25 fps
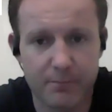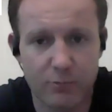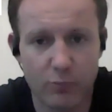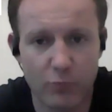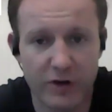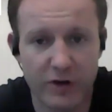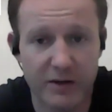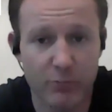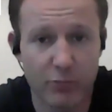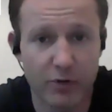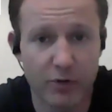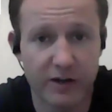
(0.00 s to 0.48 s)

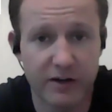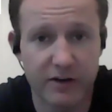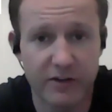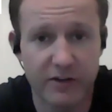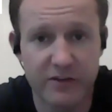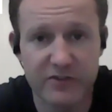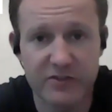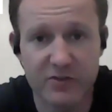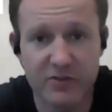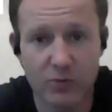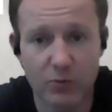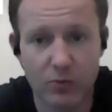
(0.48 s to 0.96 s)
we can bring to
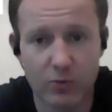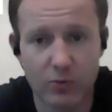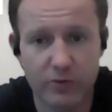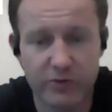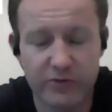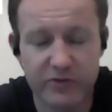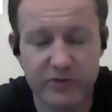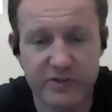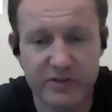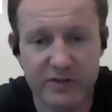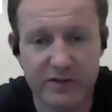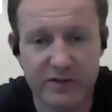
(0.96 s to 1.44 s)
the
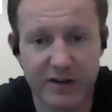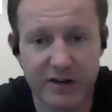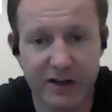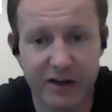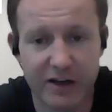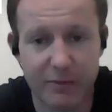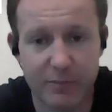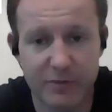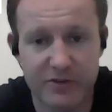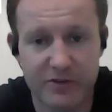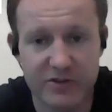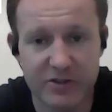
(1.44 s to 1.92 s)
schools
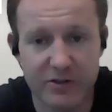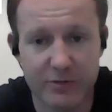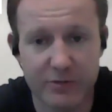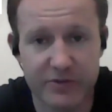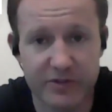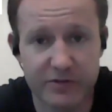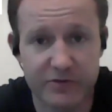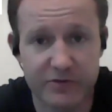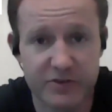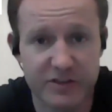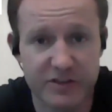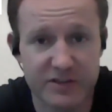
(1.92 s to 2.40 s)
in
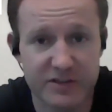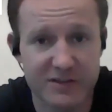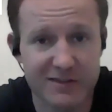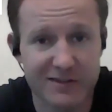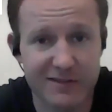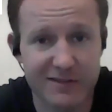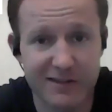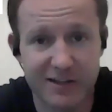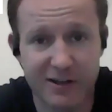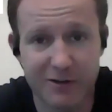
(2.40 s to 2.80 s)
terms of just,